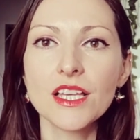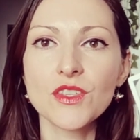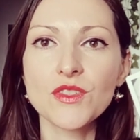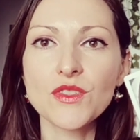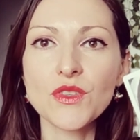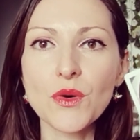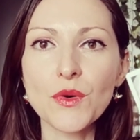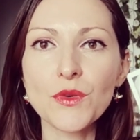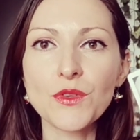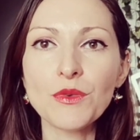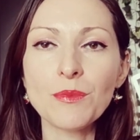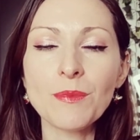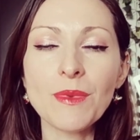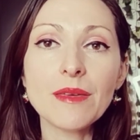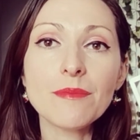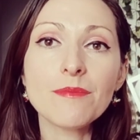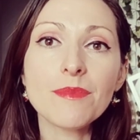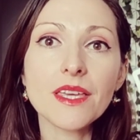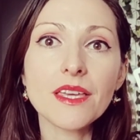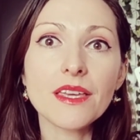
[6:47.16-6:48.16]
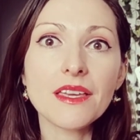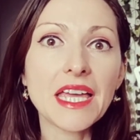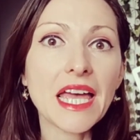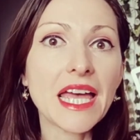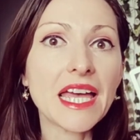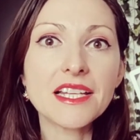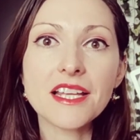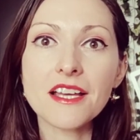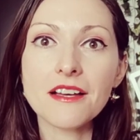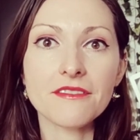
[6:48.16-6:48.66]
So you may be
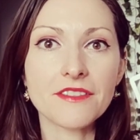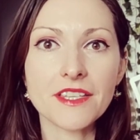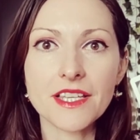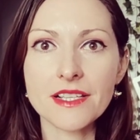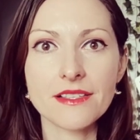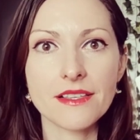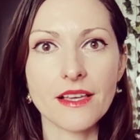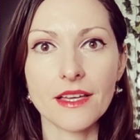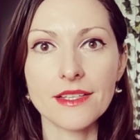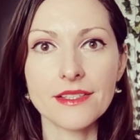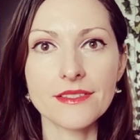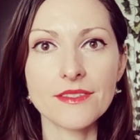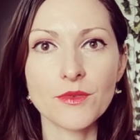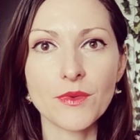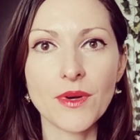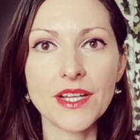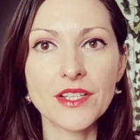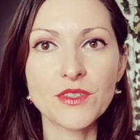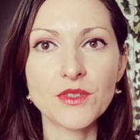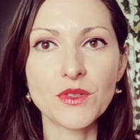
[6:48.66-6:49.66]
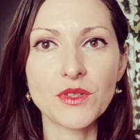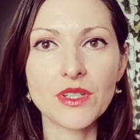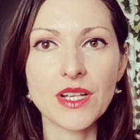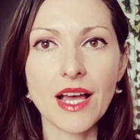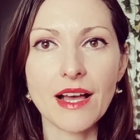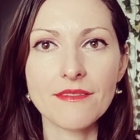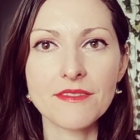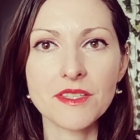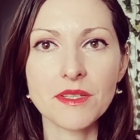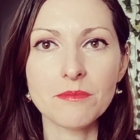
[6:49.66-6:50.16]
any of these signs, right? You could
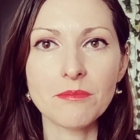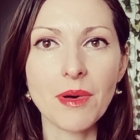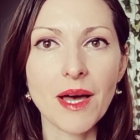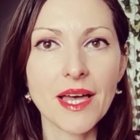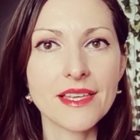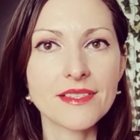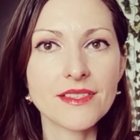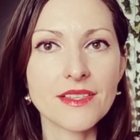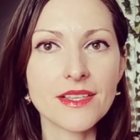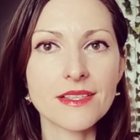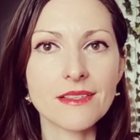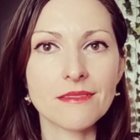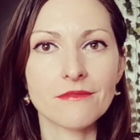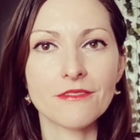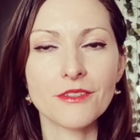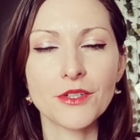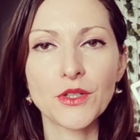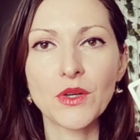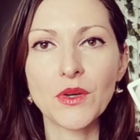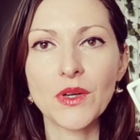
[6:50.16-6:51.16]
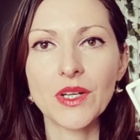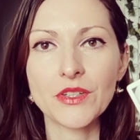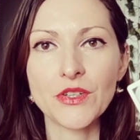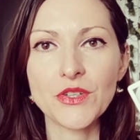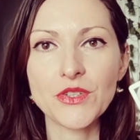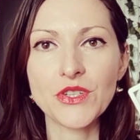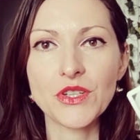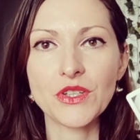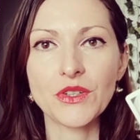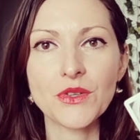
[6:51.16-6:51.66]
have some Pisces and Virgo
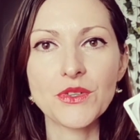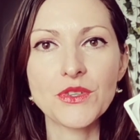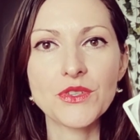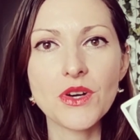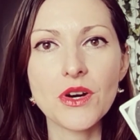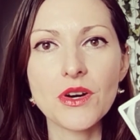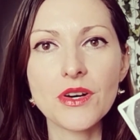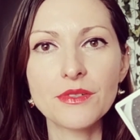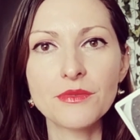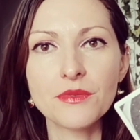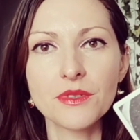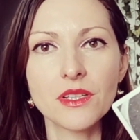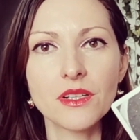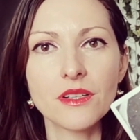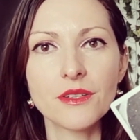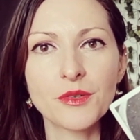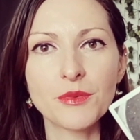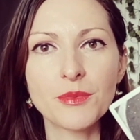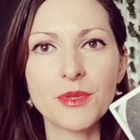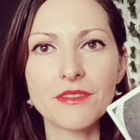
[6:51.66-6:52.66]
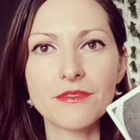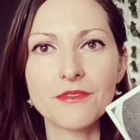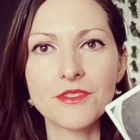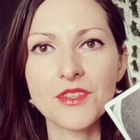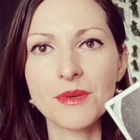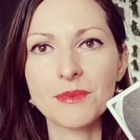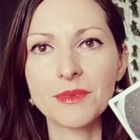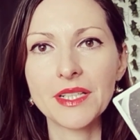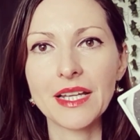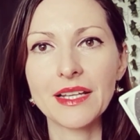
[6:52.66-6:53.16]
energy in your chart with a little bit of
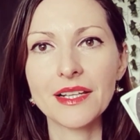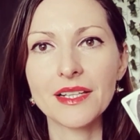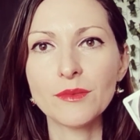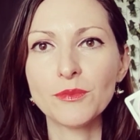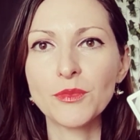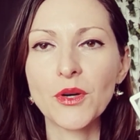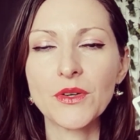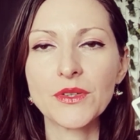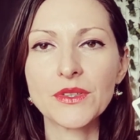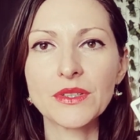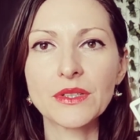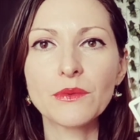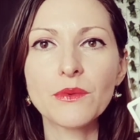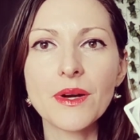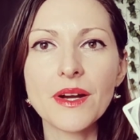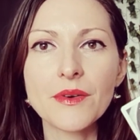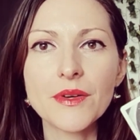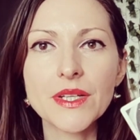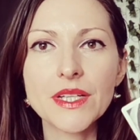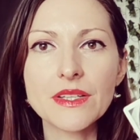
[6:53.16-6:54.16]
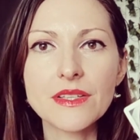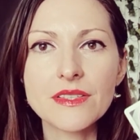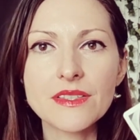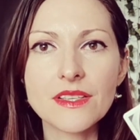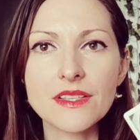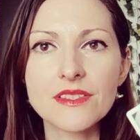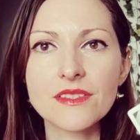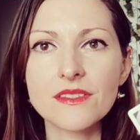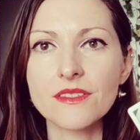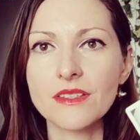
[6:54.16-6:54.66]
Gemini, Libra, and
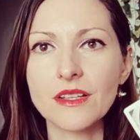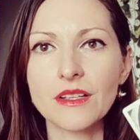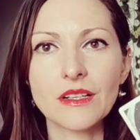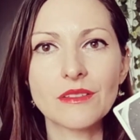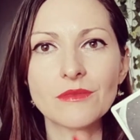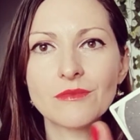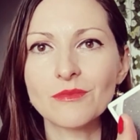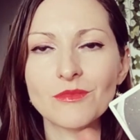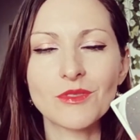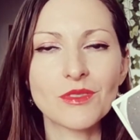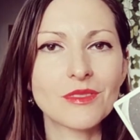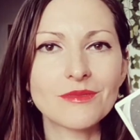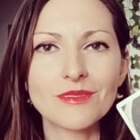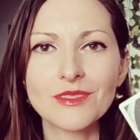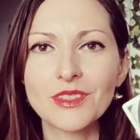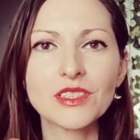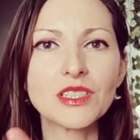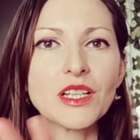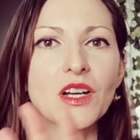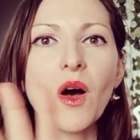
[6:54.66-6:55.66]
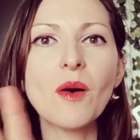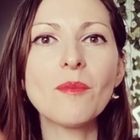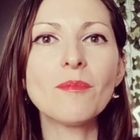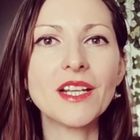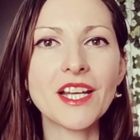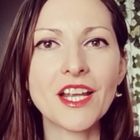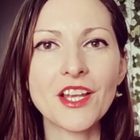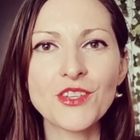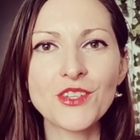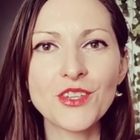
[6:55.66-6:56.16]
Aquarius. It's the
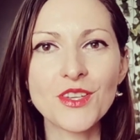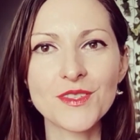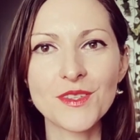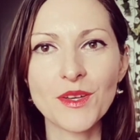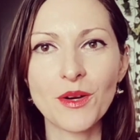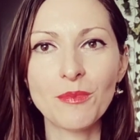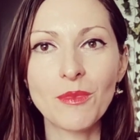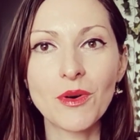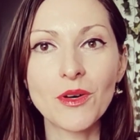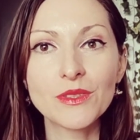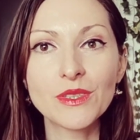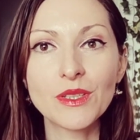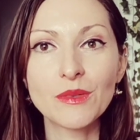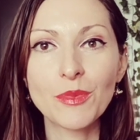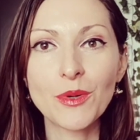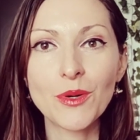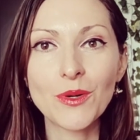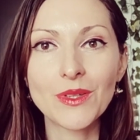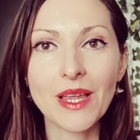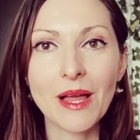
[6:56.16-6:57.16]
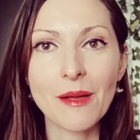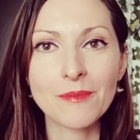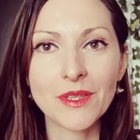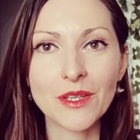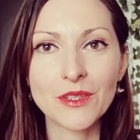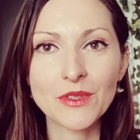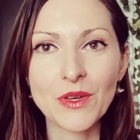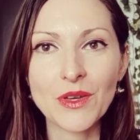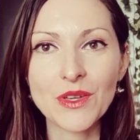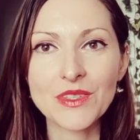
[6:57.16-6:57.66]
combinations are multiple. I'm
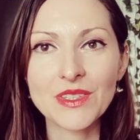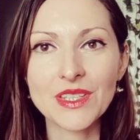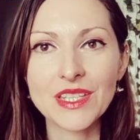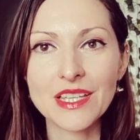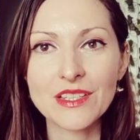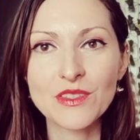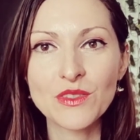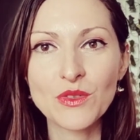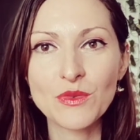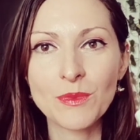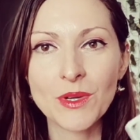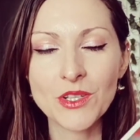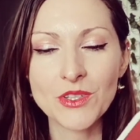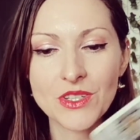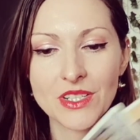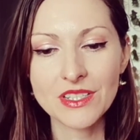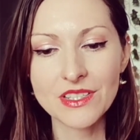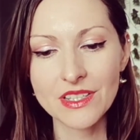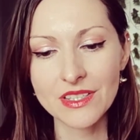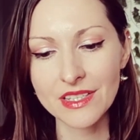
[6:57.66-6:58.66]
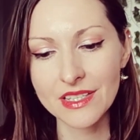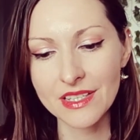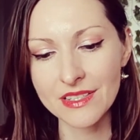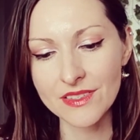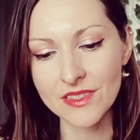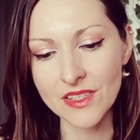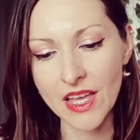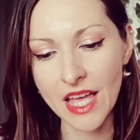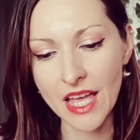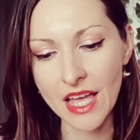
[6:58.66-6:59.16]
not going to get too much into
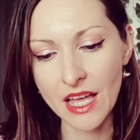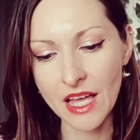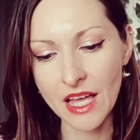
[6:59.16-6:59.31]
this.